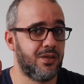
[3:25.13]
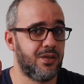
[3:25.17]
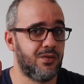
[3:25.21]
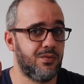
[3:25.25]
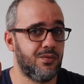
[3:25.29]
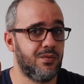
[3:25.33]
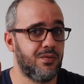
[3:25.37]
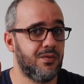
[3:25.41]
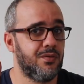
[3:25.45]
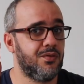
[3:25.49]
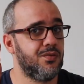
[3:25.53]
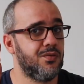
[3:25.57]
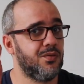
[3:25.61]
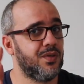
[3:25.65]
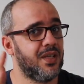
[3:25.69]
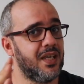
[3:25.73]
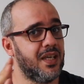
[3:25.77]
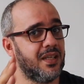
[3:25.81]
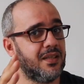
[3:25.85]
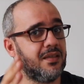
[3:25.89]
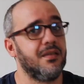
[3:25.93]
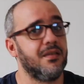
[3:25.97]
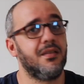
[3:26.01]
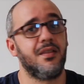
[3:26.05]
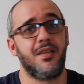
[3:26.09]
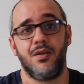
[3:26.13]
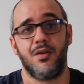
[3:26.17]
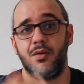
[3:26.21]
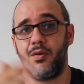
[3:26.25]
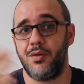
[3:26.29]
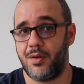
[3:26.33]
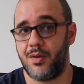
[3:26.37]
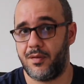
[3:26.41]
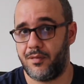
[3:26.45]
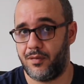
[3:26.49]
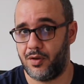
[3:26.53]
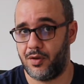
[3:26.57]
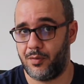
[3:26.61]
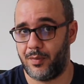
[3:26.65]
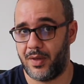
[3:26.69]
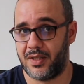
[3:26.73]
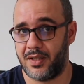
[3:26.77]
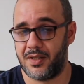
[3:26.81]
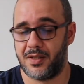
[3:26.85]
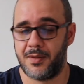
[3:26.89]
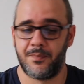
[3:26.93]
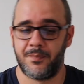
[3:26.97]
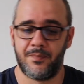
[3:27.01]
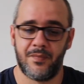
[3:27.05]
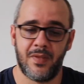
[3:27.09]
to get the other
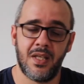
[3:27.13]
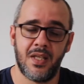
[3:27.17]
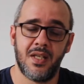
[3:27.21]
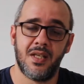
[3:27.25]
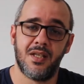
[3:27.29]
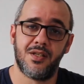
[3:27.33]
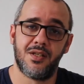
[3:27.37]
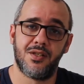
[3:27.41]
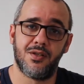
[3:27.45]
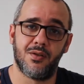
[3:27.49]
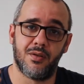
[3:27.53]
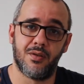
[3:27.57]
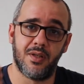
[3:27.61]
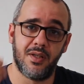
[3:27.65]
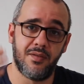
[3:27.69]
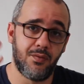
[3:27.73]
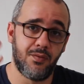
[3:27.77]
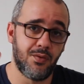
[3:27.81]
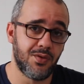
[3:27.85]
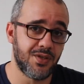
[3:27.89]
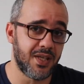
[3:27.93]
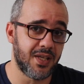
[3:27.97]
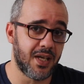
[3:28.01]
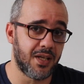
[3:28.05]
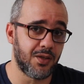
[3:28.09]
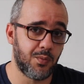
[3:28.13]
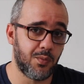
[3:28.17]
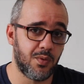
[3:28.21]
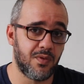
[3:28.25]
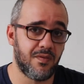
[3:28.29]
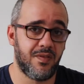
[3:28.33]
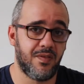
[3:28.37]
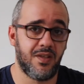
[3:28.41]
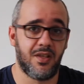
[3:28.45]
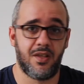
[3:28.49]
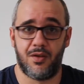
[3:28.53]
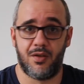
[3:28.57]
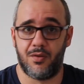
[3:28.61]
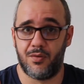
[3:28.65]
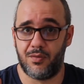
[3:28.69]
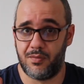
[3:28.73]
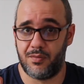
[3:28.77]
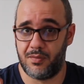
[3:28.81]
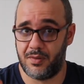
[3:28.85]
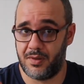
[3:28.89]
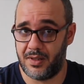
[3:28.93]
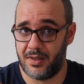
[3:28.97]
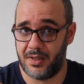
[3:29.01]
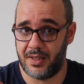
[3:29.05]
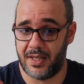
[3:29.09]
formats. So if you start with video,
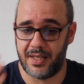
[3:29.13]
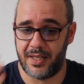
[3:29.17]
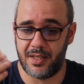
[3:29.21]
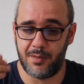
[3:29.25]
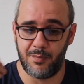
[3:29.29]
like